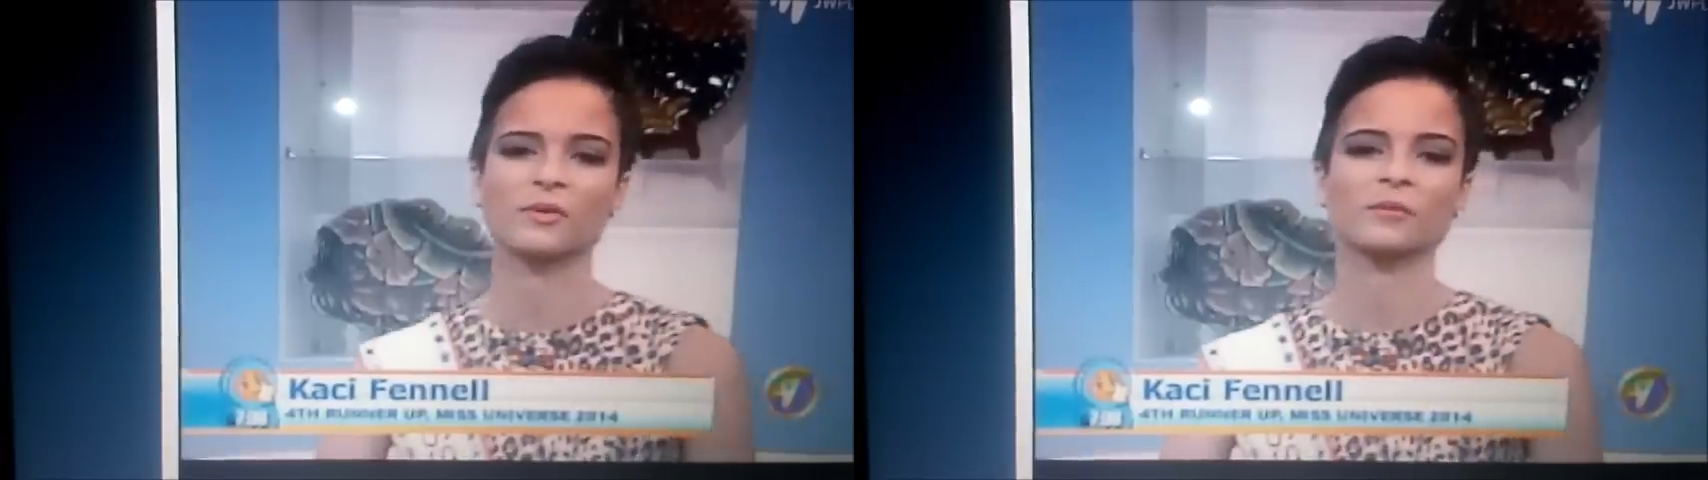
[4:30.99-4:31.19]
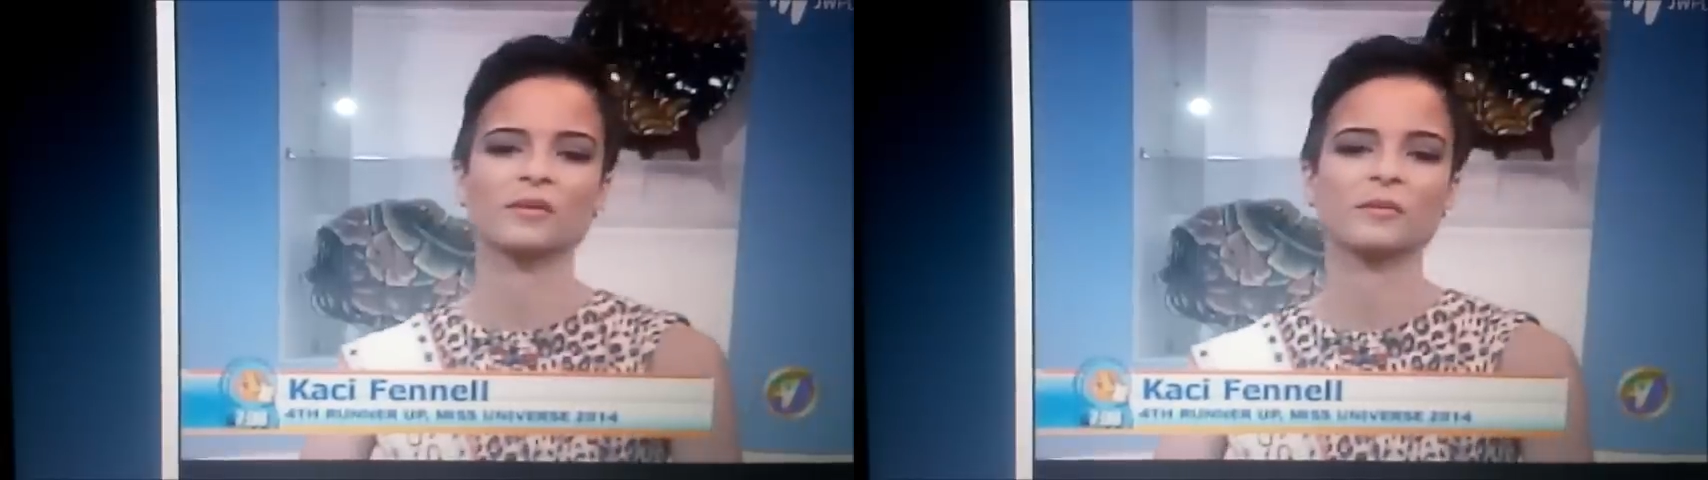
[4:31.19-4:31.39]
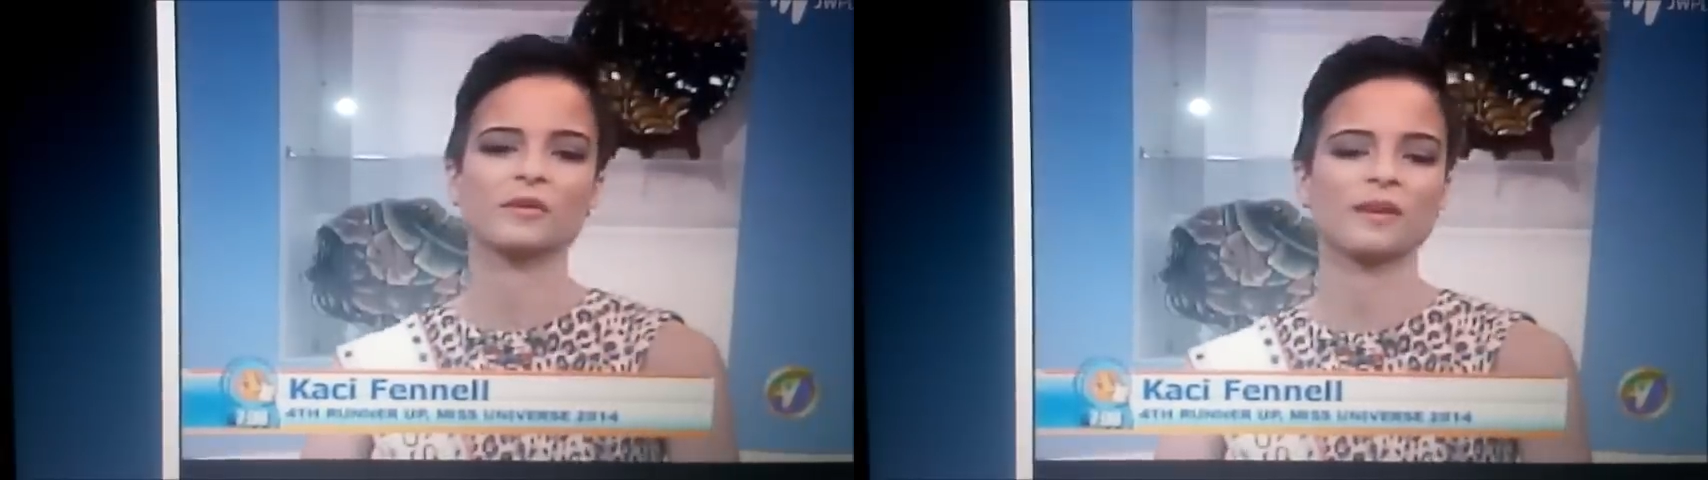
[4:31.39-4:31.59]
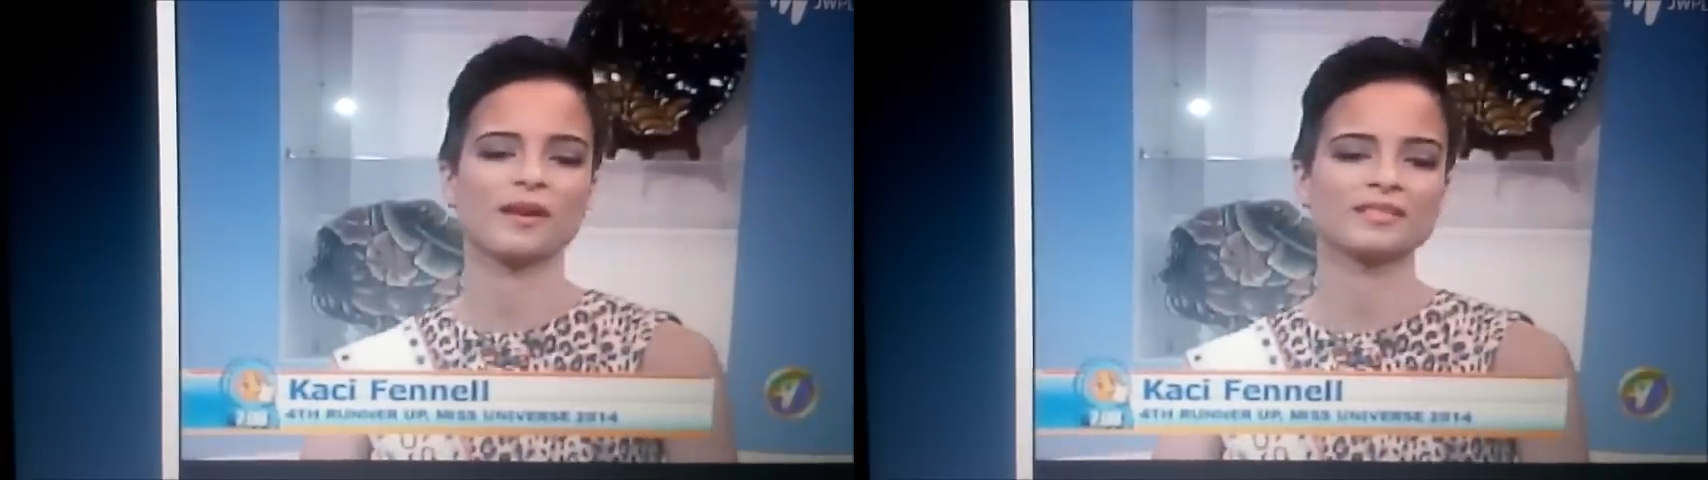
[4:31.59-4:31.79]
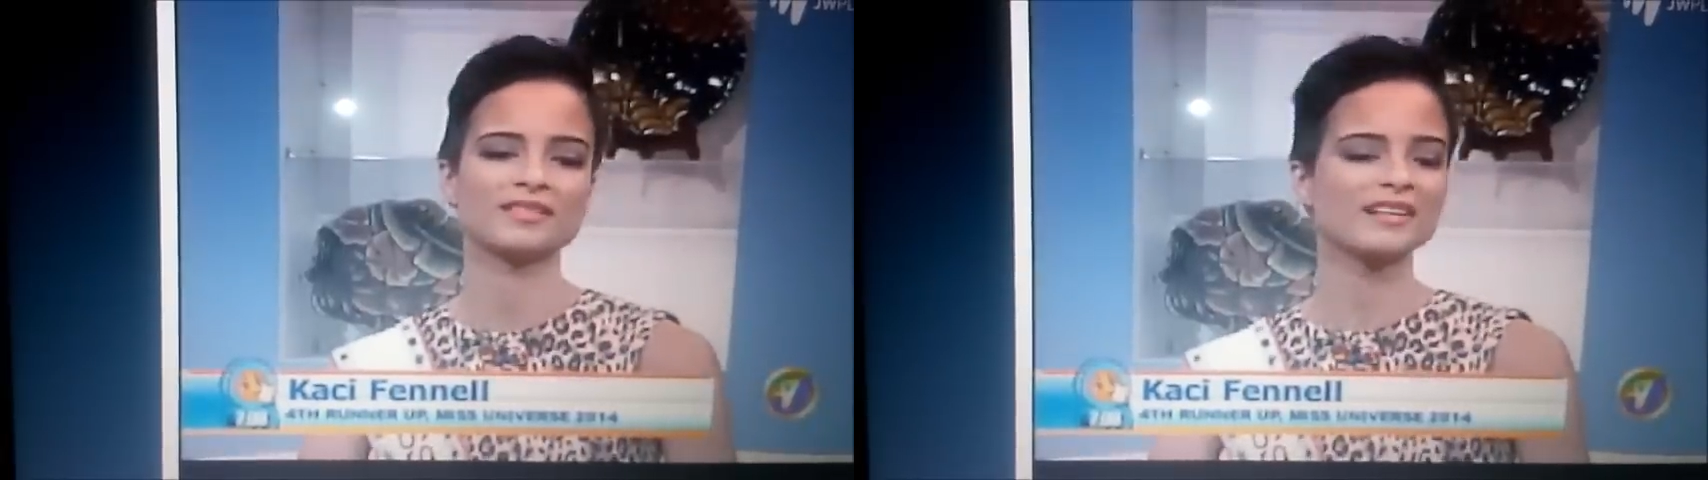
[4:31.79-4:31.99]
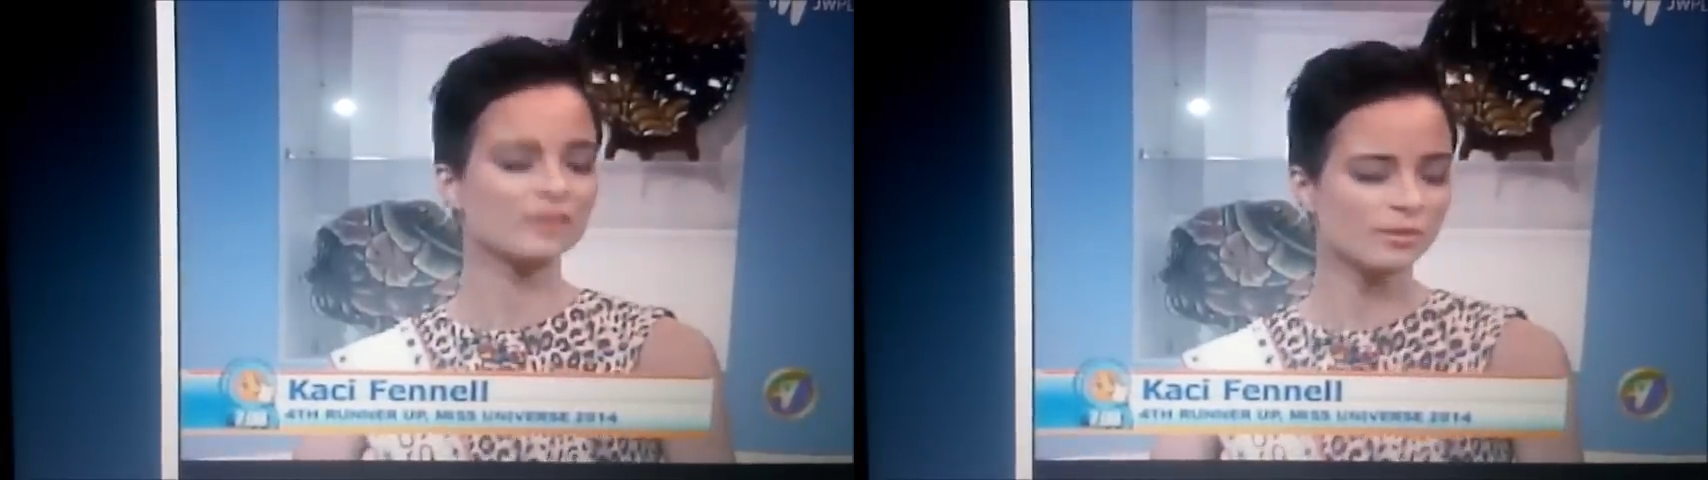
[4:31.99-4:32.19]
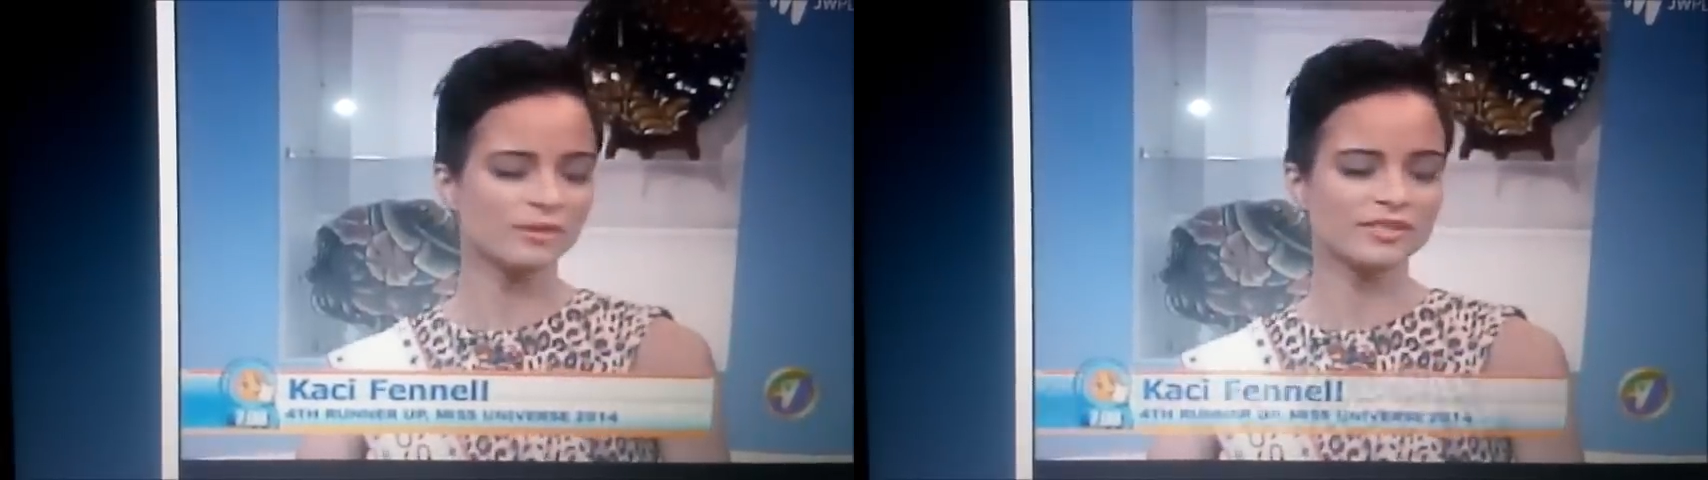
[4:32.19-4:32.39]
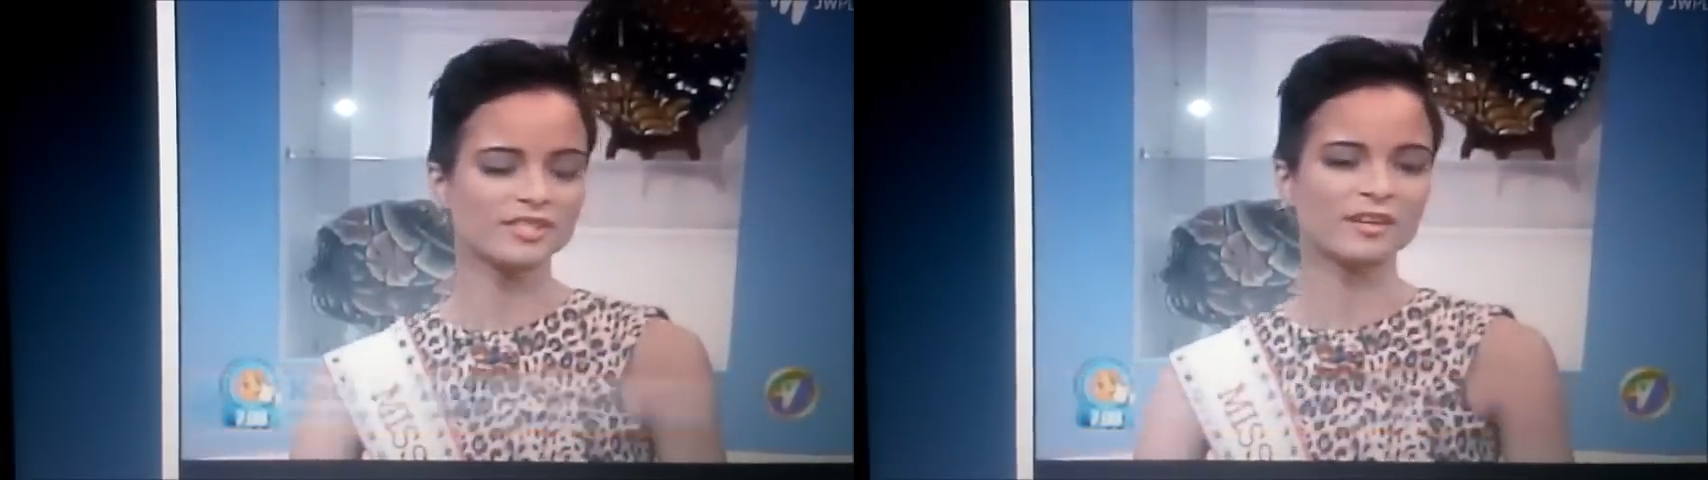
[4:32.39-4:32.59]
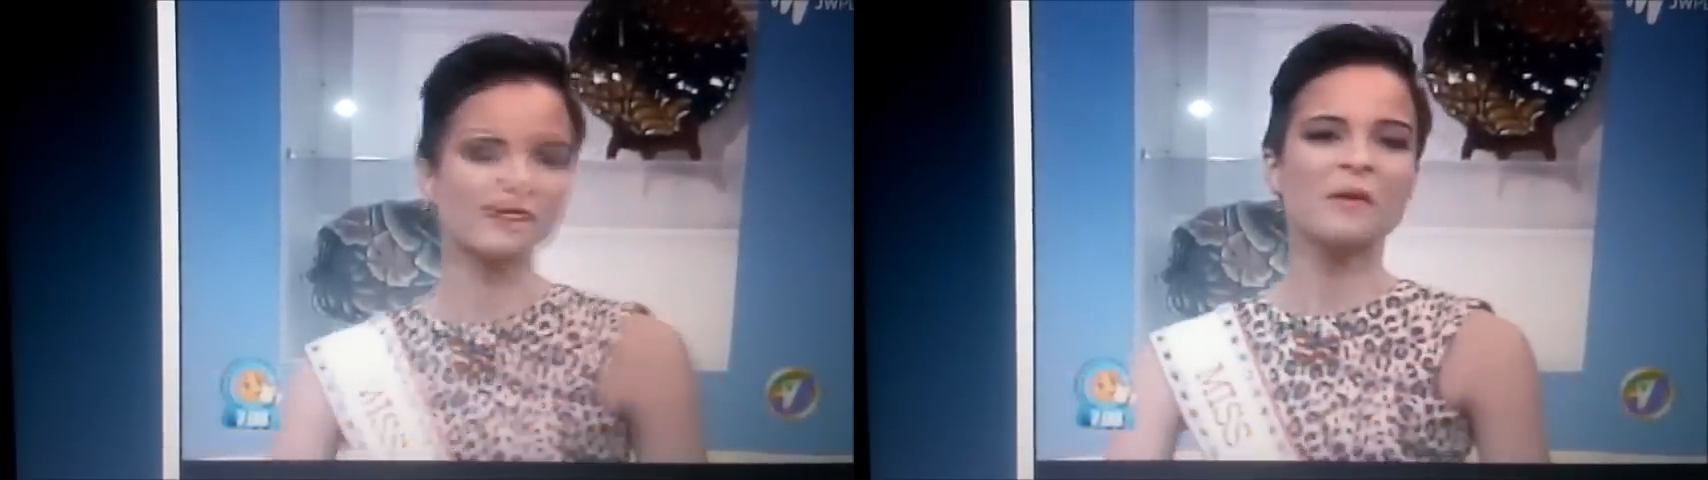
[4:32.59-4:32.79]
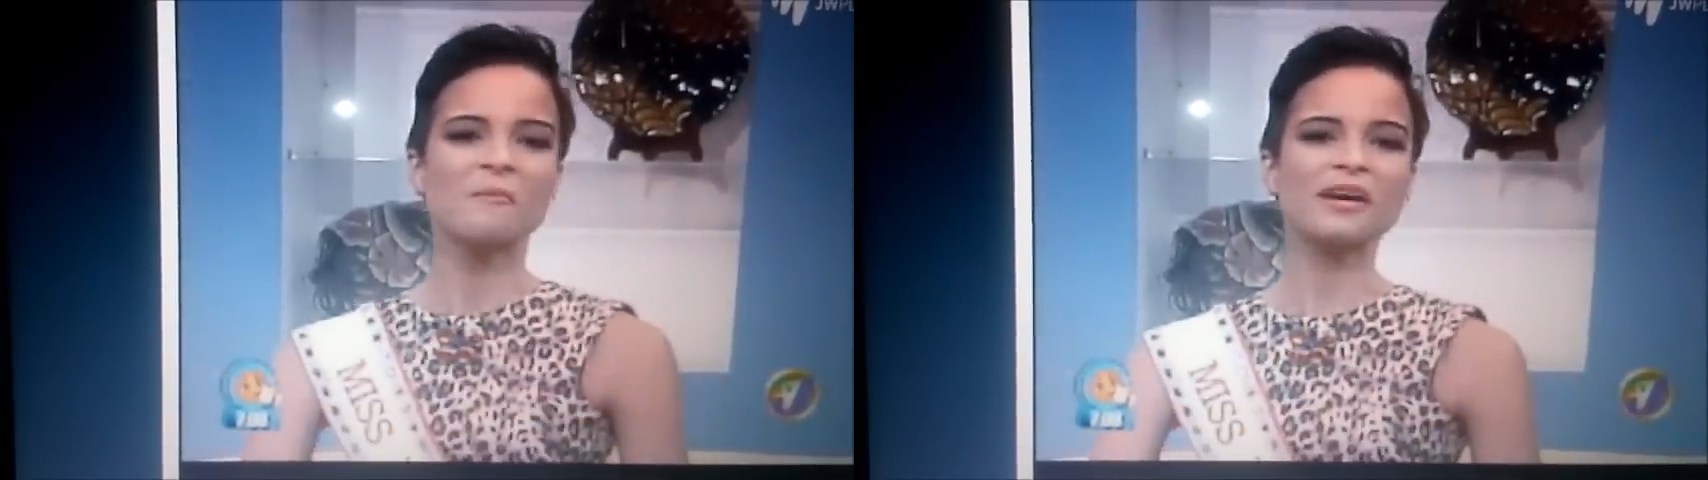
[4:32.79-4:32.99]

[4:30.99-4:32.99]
when we reach the show.